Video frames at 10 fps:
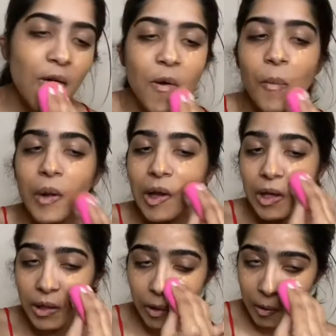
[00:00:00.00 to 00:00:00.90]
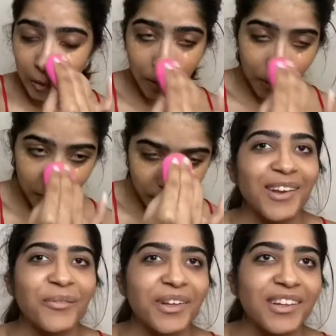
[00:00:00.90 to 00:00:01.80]
blend
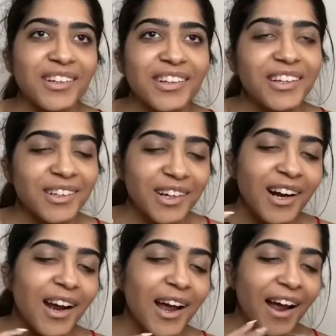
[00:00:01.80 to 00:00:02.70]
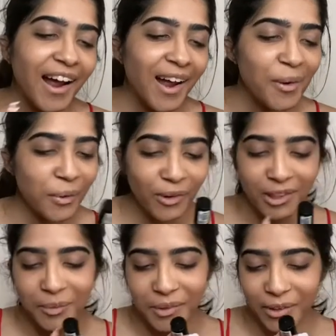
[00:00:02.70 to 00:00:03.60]
and with concealer I am going
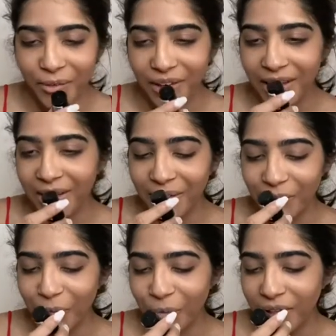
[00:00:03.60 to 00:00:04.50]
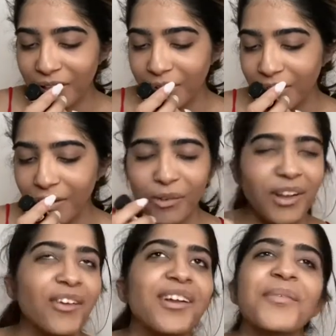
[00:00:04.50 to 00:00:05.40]
to be going in with now,
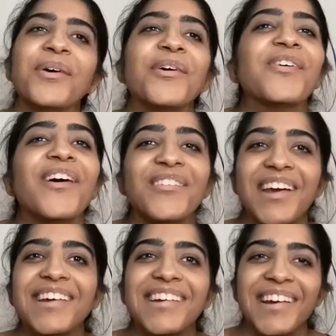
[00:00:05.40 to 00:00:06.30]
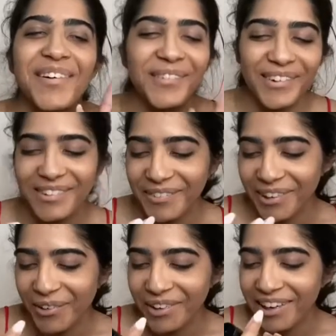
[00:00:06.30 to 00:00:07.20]
now that I'm done with foundation, I'm going to be
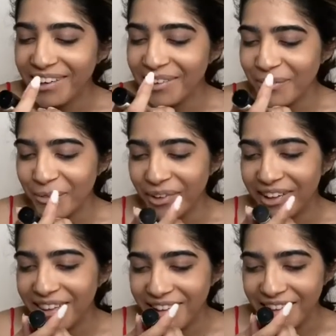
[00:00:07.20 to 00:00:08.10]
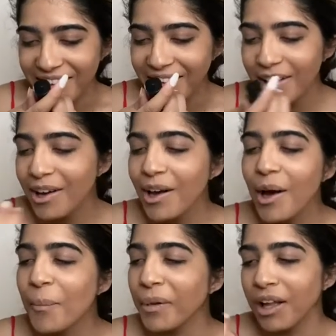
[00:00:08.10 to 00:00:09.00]
going in with the
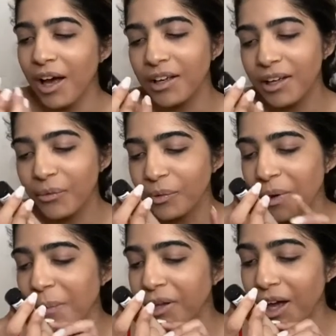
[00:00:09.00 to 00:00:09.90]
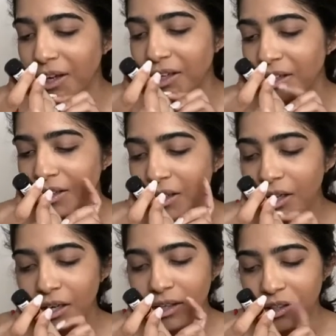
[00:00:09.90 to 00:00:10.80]
Milani, with my Milani
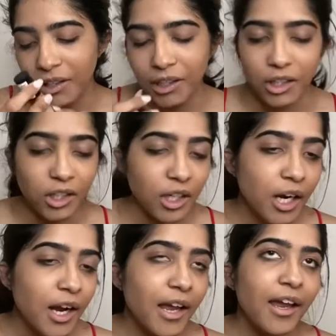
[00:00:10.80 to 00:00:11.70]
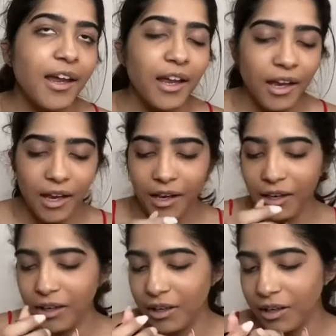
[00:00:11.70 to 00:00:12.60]
concealer.
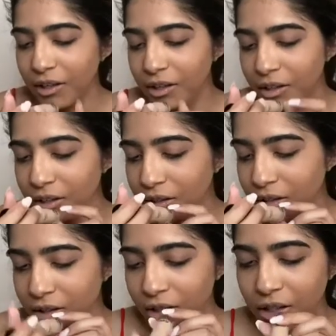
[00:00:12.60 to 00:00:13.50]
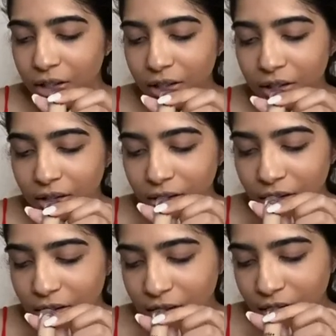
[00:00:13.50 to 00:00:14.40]
And this is
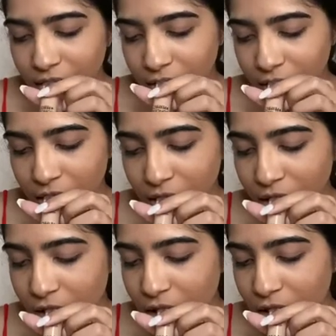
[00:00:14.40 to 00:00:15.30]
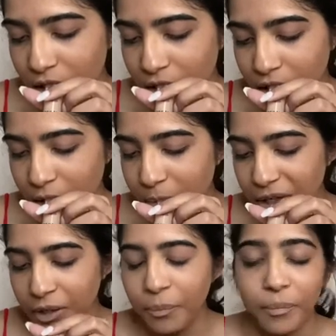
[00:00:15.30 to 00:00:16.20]
in
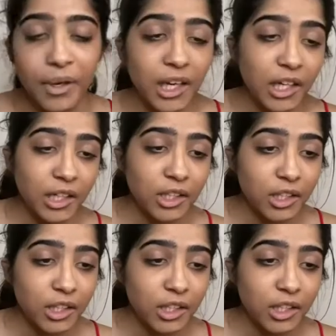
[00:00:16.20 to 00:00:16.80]
medium beige.